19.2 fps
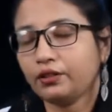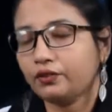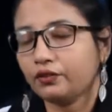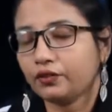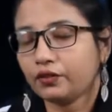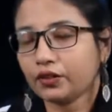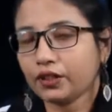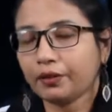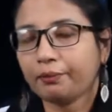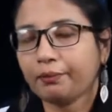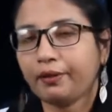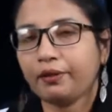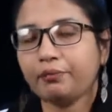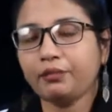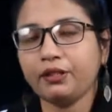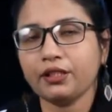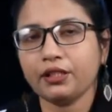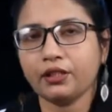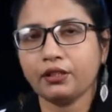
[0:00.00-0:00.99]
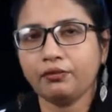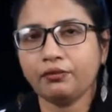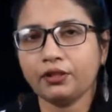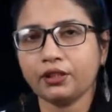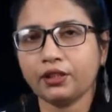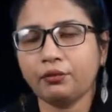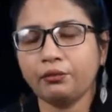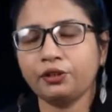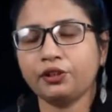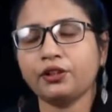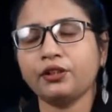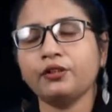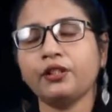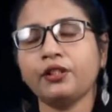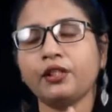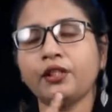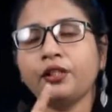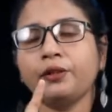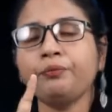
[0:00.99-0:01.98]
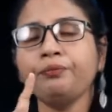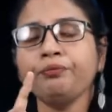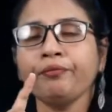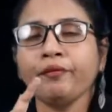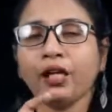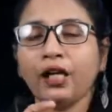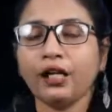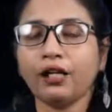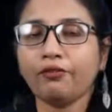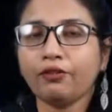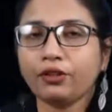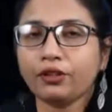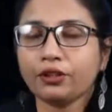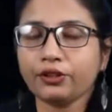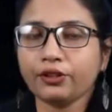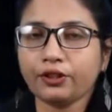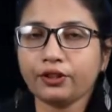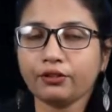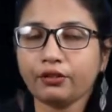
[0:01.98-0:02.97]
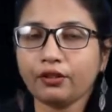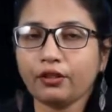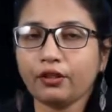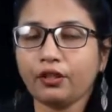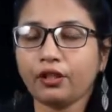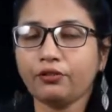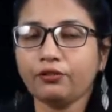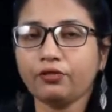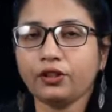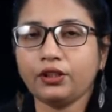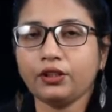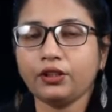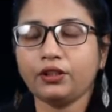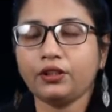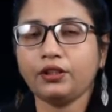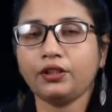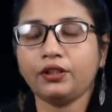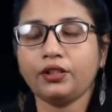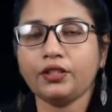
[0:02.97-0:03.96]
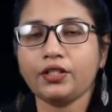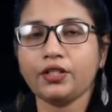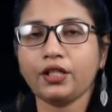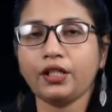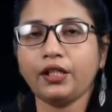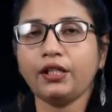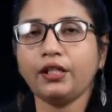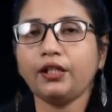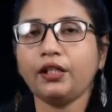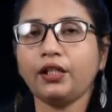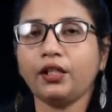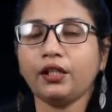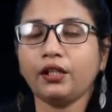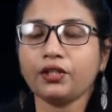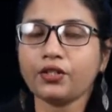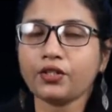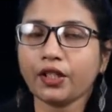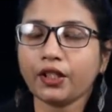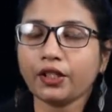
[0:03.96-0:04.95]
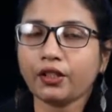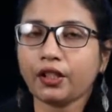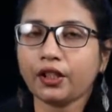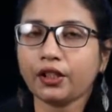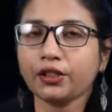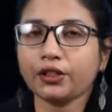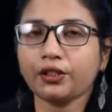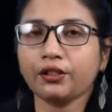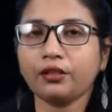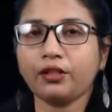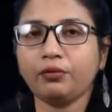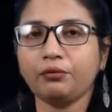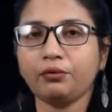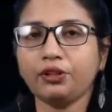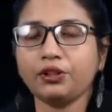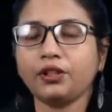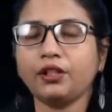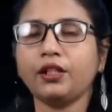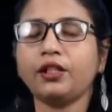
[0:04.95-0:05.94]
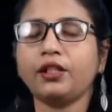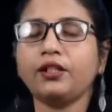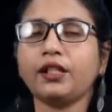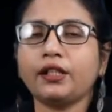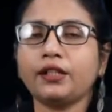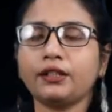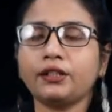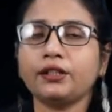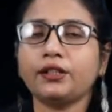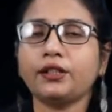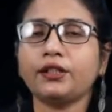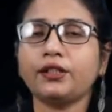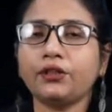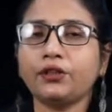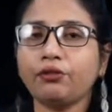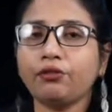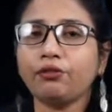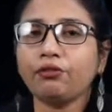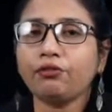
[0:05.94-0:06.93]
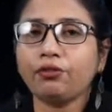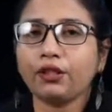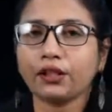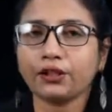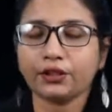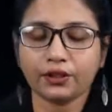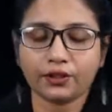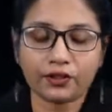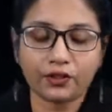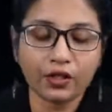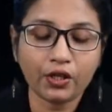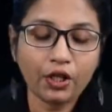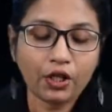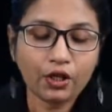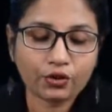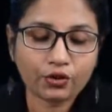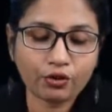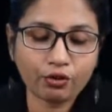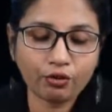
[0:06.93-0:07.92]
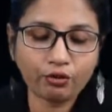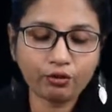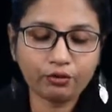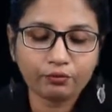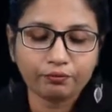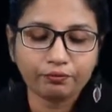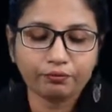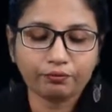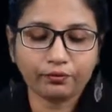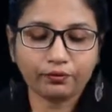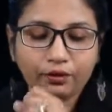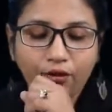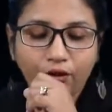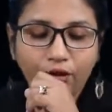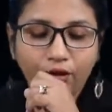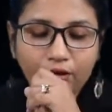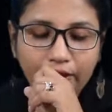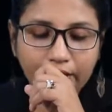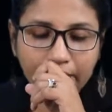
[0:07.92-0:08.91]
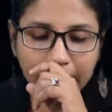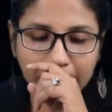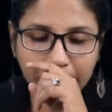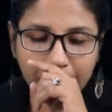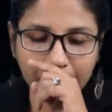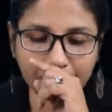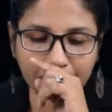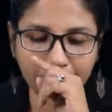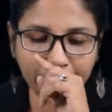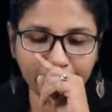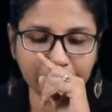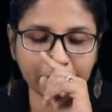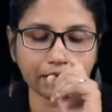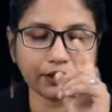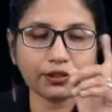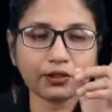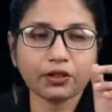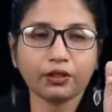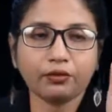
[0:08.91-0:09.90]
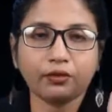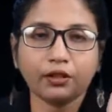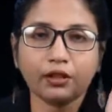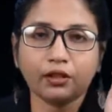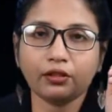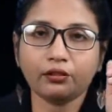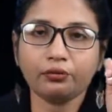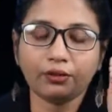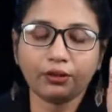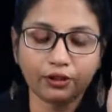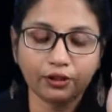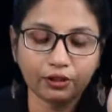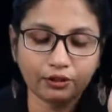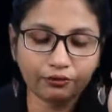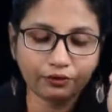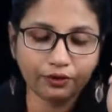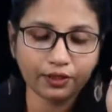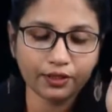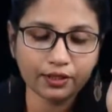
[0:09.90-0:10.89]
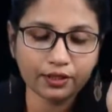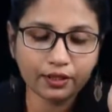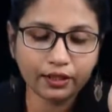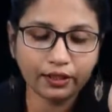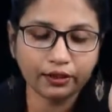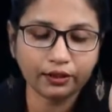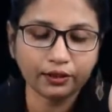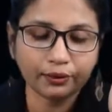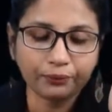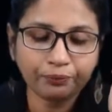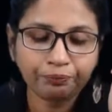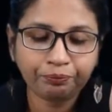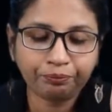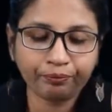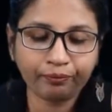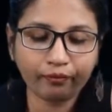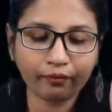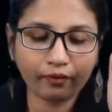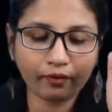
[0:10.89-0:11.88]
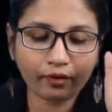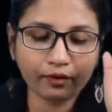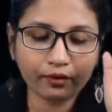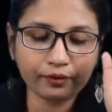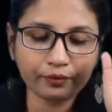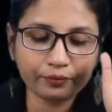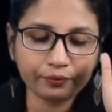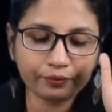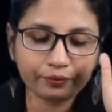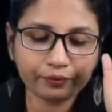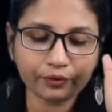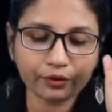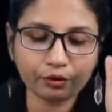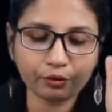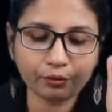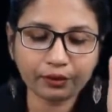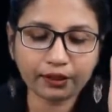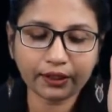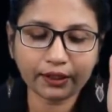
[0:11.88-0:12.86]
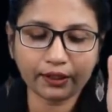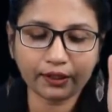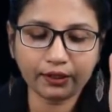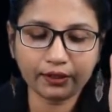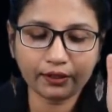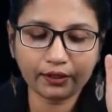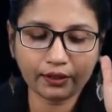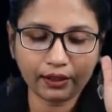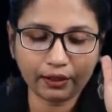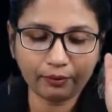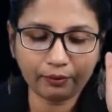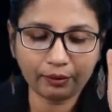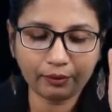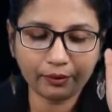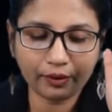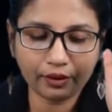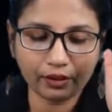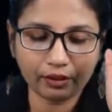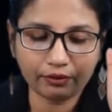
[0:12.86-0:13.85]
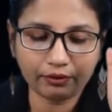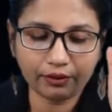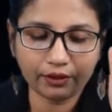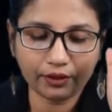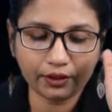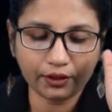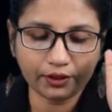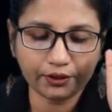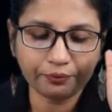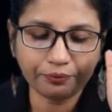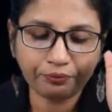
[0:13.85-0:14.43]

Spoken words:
State Public Service Commission, the Advocate General of the state, the State Election Commissioner, that is the executive actions. So all the executive actions of the government of a state to be taken in the name of the governor.